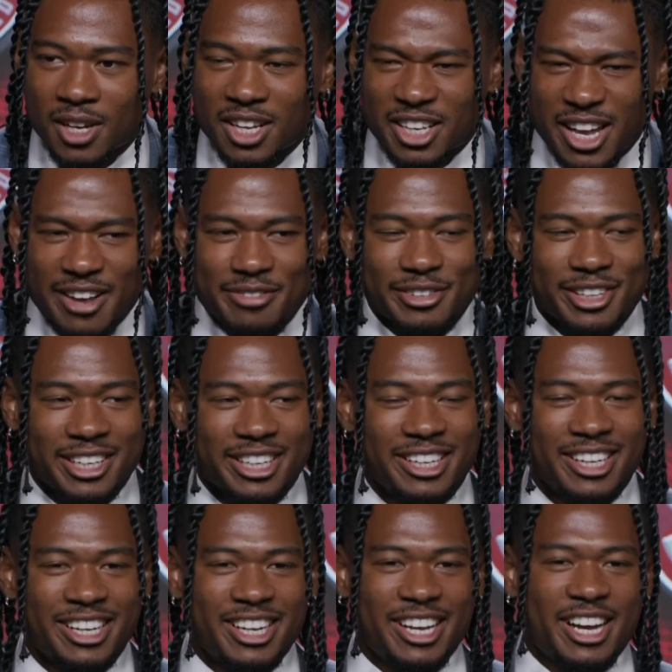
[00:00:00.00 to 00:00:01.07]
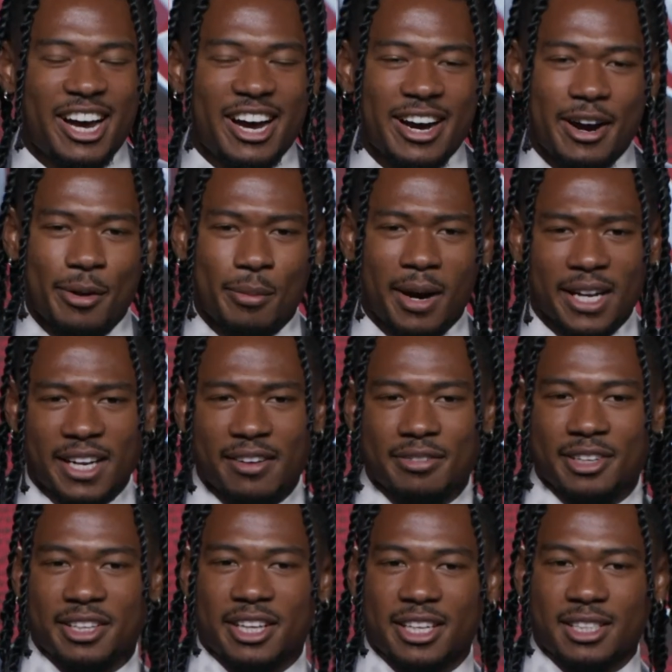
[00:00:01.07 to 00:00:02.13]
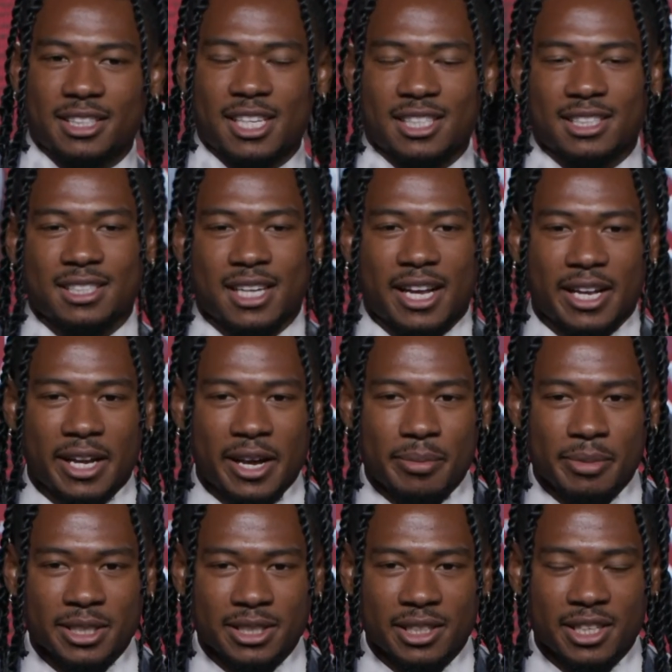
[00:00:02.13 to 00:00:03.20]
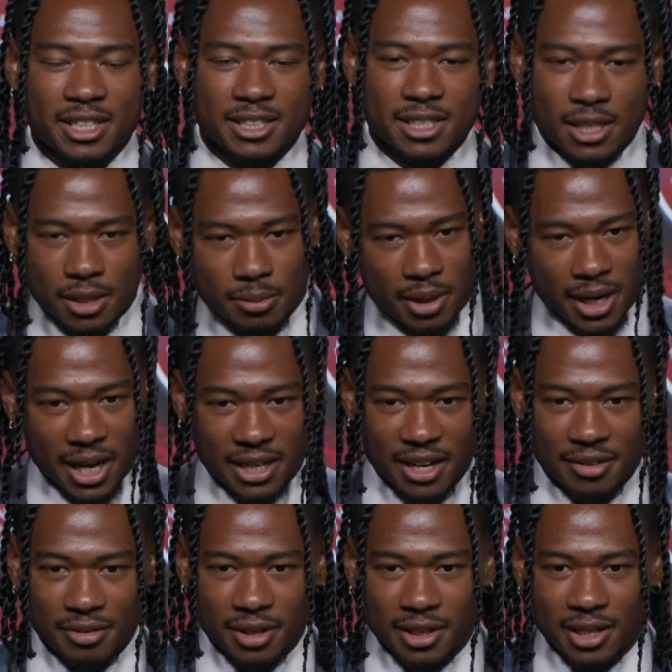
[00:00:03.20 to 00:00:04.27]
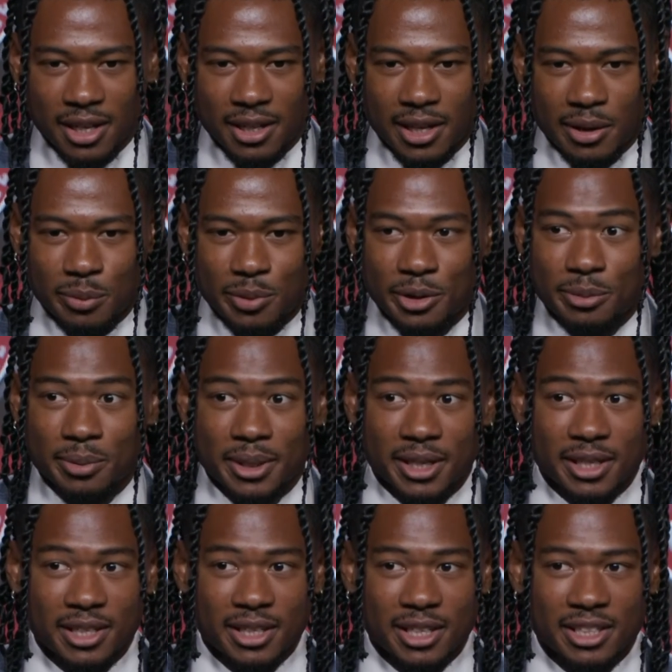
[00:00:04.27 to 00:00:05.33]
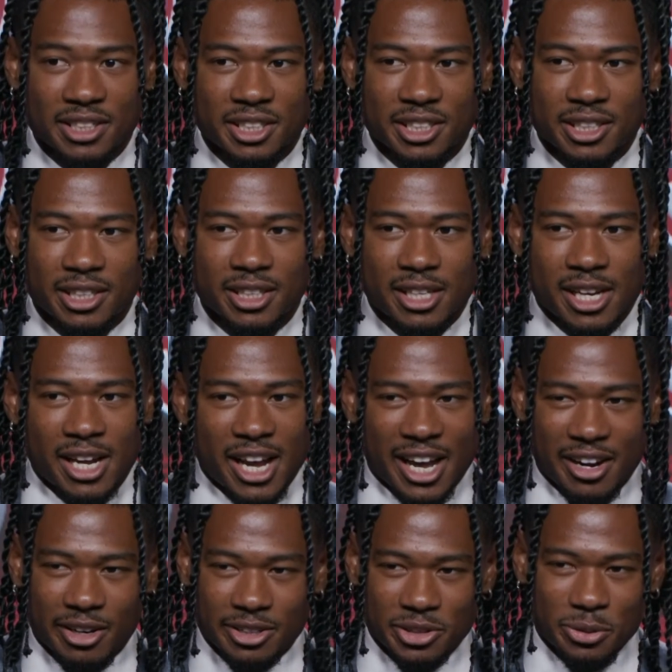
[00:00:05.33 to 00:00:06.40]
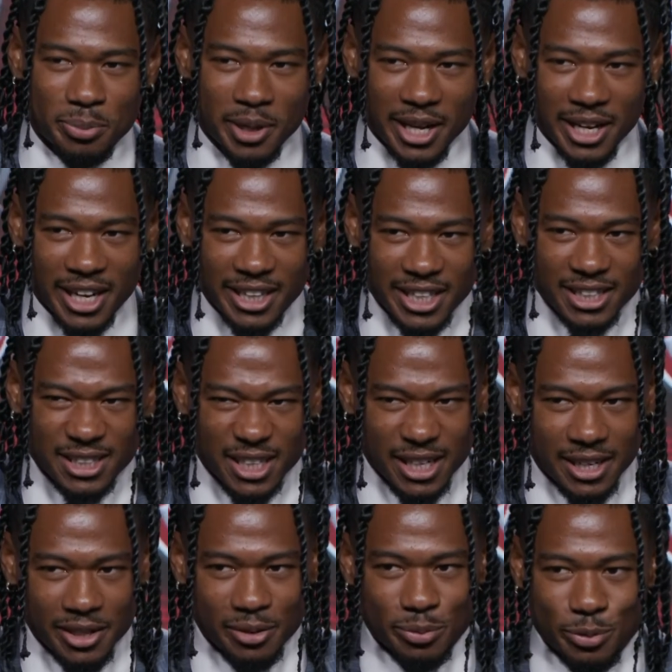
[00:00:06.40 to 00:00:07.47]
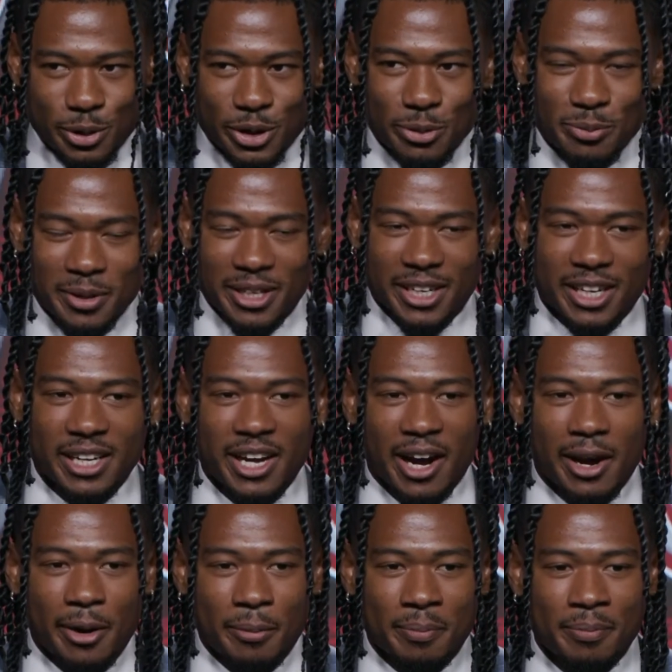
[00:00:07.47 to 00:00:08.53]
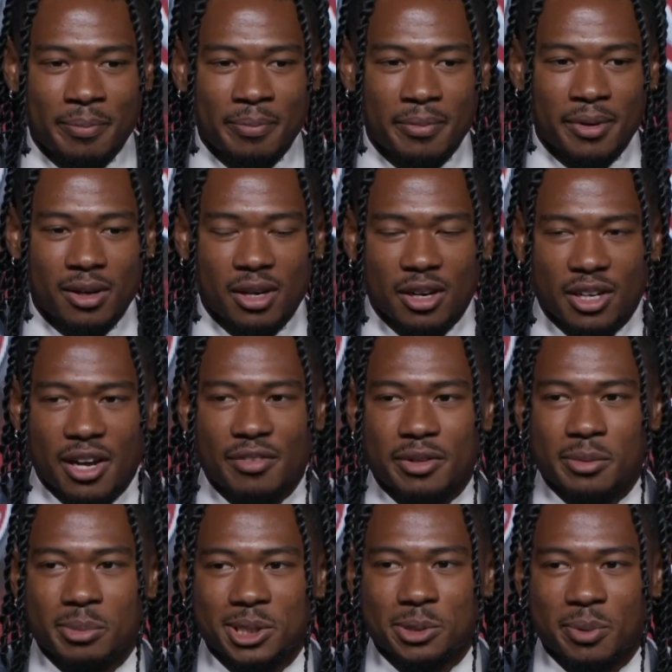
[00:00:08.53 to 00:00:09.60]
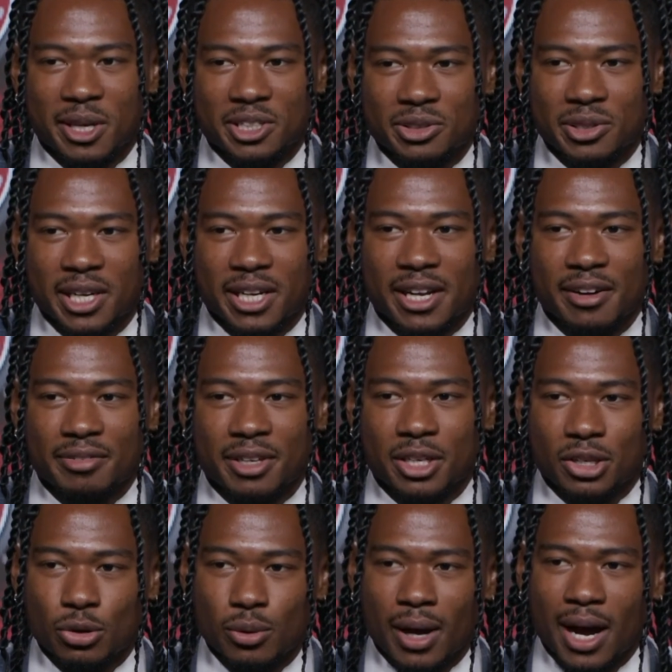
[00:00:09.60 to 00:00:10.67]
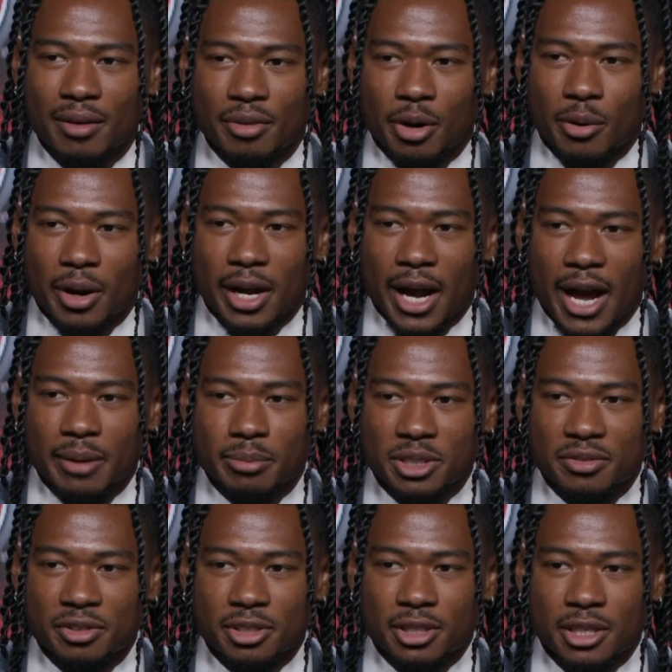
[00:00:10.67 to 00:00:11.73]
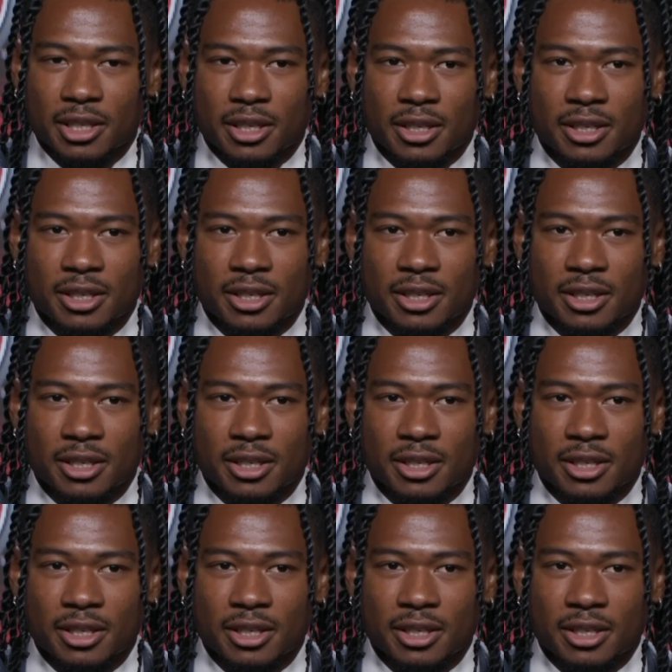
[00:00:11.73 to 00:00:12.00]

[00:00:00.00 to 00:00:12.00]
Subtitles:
Definitely. I definitely think Texas A&M is a good team, and I definitely think they will be good this year. And also playing at their stadium will definitely be special. They definitely do have a great atmosphere there.